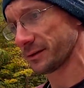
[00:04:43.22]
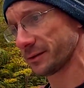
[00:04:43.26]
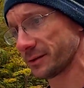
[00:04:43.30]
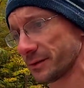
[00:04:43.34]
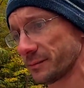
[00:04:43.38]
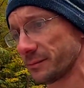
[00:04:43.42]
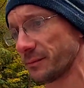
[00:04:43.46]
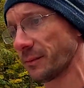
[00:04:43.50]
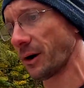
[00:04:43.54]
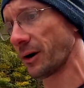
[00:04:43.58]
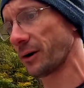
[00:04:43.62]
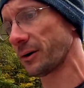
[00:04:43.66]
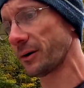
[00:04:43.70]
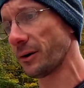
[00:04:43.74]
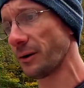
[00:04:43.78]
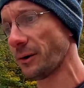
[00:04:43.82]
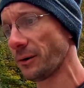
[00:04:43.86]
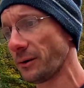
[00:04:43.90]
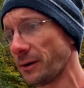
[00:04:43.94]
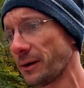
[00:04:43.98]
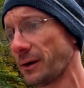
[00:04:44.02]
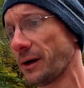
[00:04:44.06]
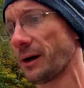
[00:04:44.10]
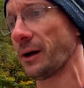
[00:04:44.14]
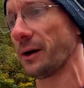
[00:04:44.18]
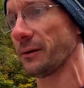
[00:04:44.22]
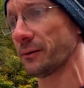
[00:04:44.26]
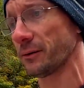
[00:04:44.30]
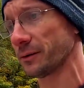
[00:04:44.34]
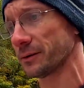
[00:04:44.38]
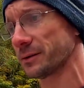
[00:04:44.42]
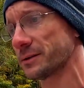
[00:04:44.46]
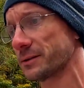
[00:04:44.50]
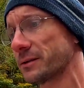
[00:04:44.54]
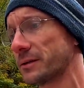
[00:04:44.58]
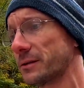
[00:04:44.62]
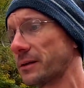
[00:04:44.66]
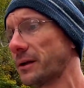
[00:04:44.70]
Tomorrow I
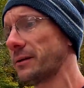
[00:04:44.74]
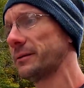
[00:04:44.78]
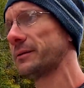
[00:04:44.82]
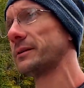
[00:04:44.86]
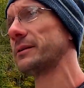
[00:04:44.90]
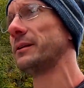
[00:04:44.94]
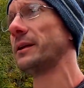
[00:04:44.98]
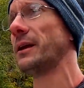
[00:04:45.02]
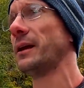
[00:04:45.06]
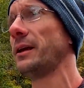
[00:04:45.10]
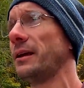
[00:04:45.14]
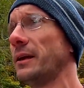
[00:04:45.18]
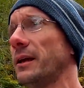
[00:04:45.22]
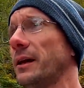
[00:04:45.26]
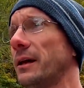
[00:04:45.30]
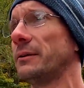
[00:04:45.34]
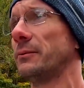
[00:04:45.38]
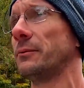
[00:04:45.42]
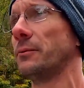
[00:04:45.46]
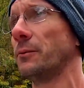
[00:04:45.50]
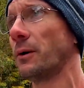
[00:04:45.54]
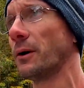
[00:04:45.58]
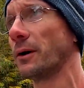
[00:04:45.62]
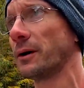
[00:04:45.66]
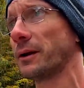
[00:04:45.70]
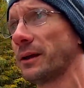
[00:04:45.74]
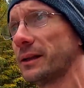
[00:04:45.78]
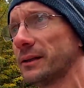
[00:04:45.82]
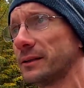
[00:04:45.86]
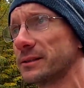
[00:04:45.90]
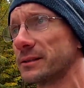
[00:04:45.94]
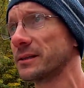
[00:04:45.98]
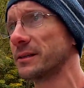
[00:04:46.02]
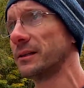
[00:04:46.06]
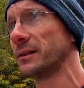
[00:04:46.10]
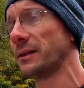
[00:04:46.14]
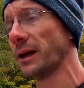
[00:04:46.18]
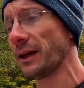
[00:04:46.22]
will start out the day at
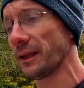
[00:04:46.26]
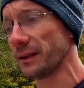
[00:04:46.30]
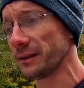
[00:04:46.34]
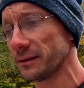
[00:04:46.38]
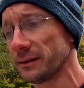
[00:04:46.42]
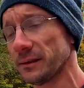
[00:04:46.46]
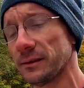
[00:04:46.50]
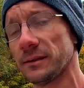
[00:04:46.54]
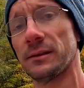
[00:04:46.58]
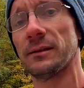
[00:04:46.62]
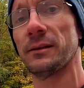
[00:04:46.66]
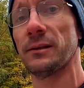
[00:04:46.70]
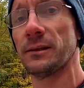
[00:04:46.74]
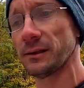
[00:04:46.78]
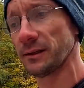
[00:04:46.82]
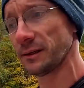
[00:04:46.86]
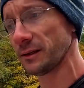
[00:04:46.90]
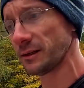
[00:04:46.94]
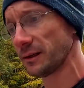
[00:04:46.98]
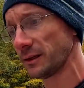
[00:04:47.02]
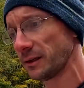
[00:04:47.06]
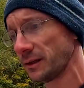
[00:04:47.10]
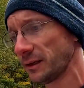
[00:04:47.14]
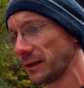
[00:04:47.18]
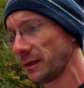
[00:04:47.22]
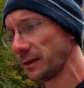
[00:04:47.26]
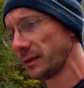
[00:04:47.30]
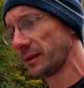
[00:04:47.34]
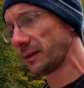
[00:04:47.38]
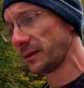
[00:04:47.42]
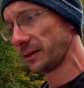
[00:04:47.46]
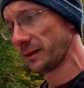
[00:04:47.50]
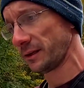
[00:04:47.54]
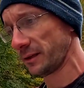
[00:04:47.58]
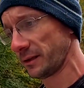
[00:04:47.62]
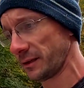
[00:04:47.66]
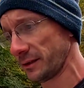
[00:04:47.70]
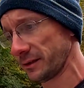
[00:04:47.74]
Watkins Glen.
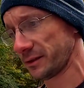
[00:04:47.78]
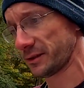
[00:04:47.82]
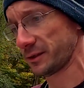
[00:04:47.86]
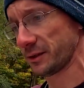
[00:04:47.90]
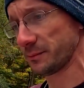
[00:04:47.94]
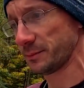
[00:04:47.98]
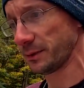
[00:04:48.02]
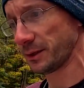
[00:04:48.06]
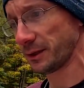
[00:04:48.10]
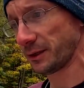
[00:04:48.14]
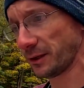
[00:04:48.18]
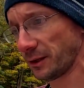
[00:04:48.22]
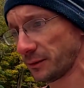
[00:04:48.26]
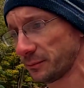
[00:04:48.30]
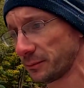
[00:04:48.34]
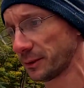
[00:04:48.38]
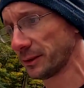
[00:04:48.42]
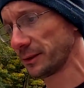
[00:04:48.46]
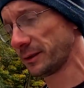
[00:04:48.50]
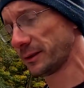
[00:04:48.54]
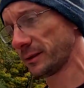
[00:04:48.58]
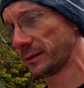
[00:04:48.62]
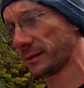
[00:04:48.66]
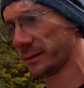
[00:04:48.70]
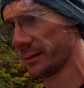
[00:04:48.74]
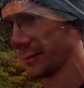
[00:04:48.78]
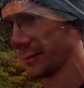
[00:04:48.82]
It should be a good one.